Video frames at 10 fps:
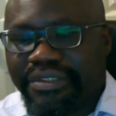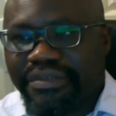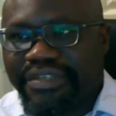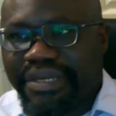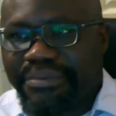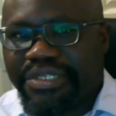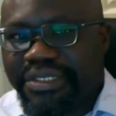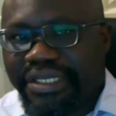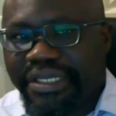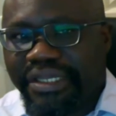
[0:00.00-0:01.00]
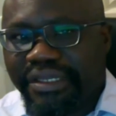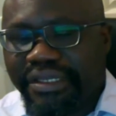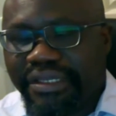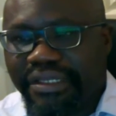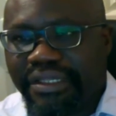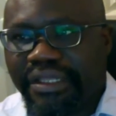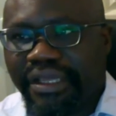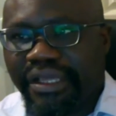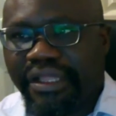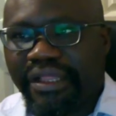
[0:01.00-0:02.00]
because of damage to the kidney,
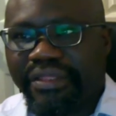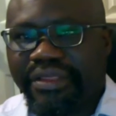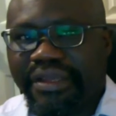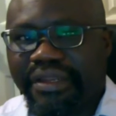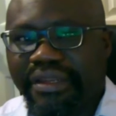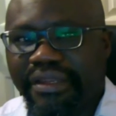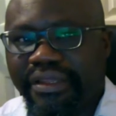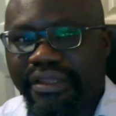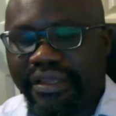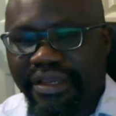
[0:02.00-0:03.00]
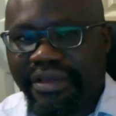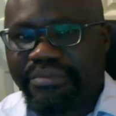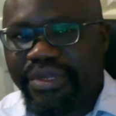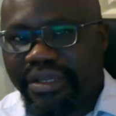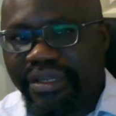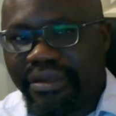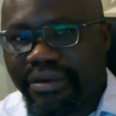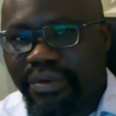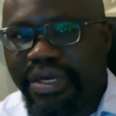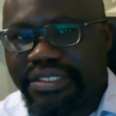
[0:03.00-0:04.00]
then it can
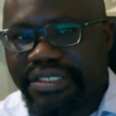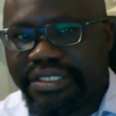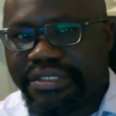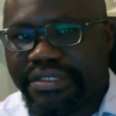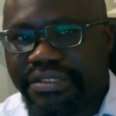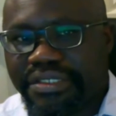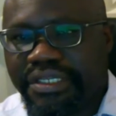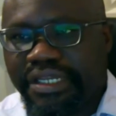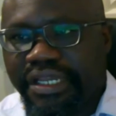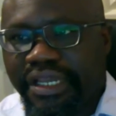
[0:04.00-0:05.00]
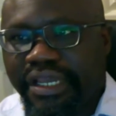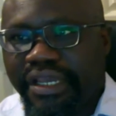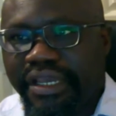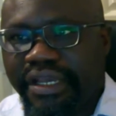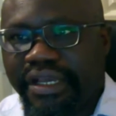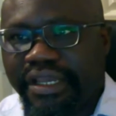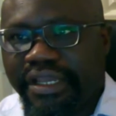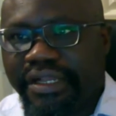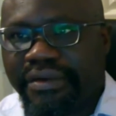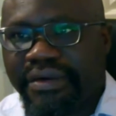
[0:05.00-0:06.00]
be quite serious.
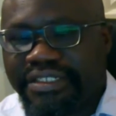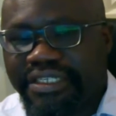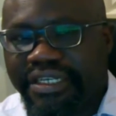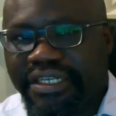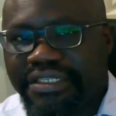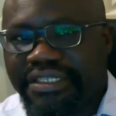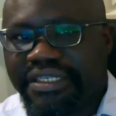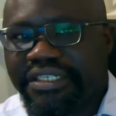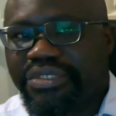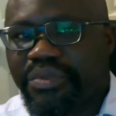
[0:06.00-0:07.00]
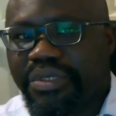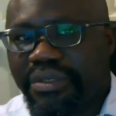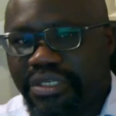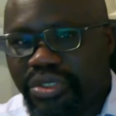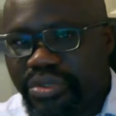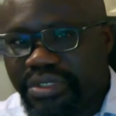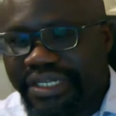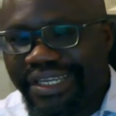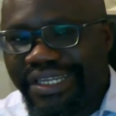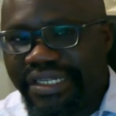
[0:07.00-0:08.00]
At early stage, we call it
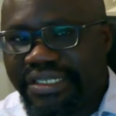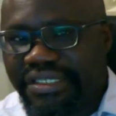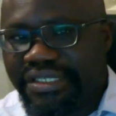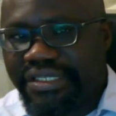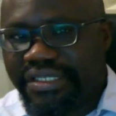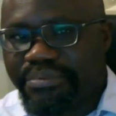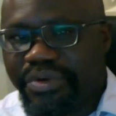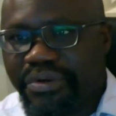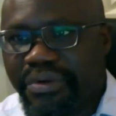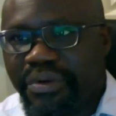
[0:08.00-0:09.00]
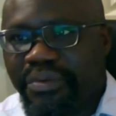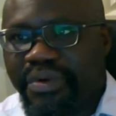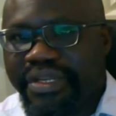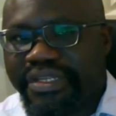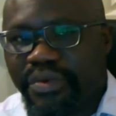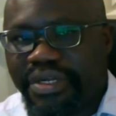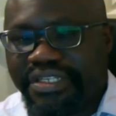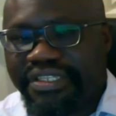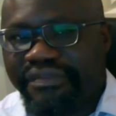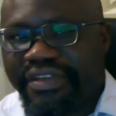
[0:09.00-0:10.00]
chronic kidney disease, but when it's
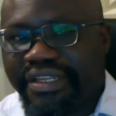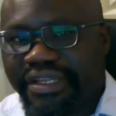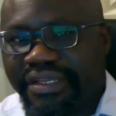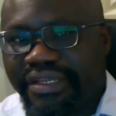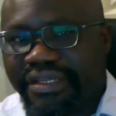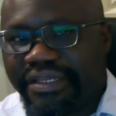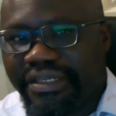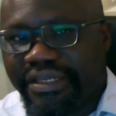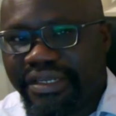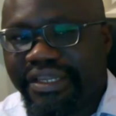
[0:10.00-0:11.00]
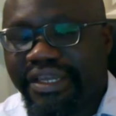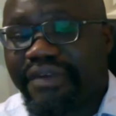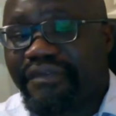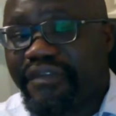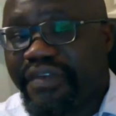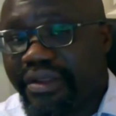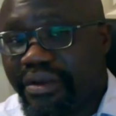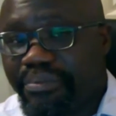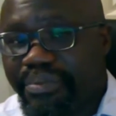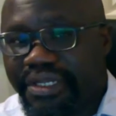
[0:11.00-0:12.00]
quite severe, then the kidney can
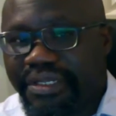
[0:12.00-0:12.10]
fail